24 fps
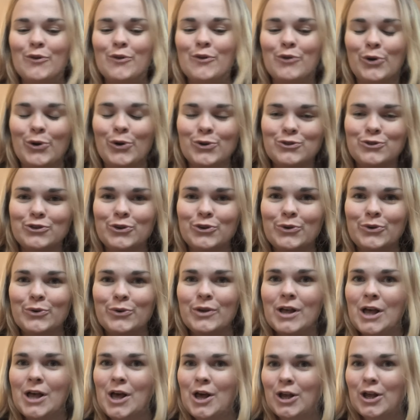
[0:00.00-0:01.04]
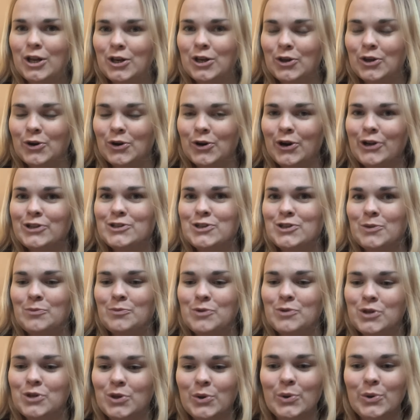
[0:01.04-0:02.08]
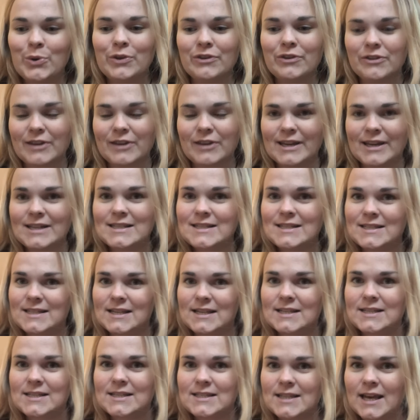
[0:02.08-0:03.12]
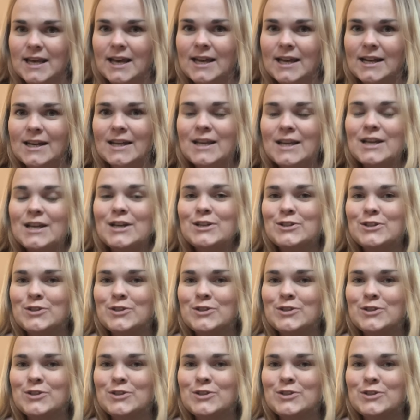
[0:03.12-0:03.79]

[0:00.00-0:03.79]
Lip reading: I've also learned some new things since then.